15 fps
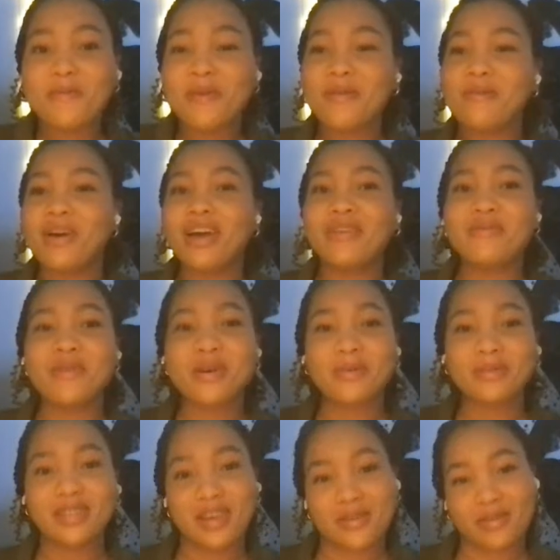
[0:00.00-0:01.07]
people might be
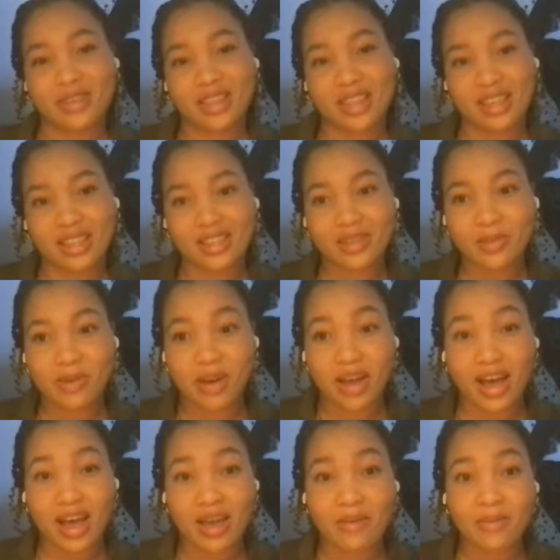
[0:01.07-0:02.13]
upset with this,
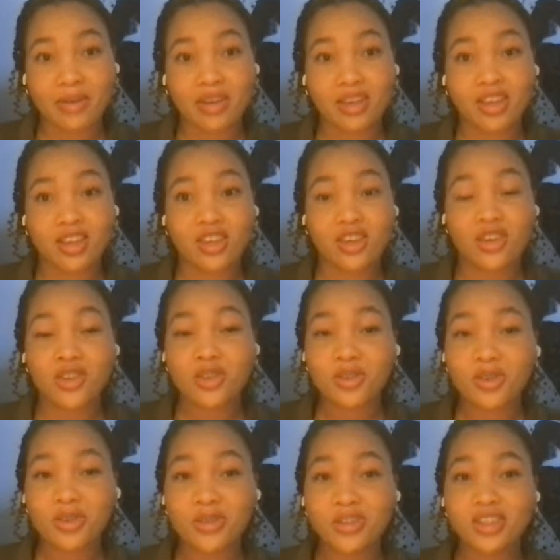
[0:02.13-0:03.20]
but I'm a
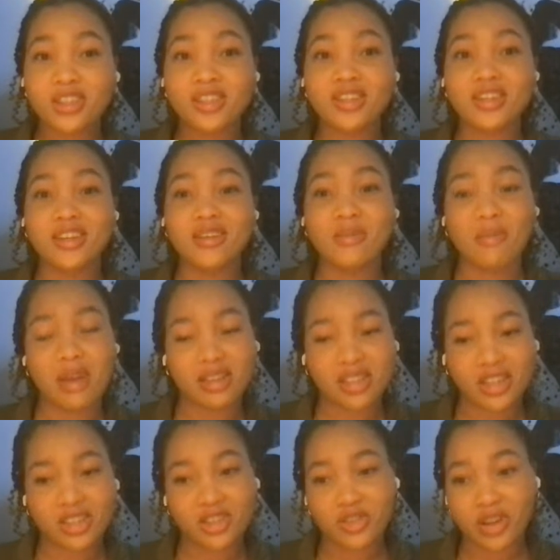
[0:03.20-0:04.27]
huge
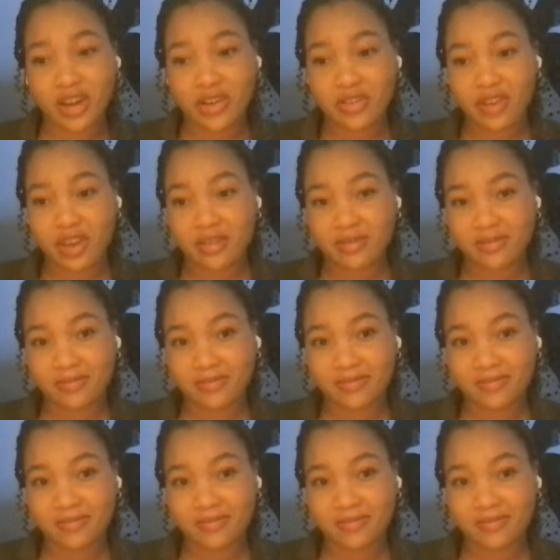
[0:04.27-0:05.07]
Manchester United fan.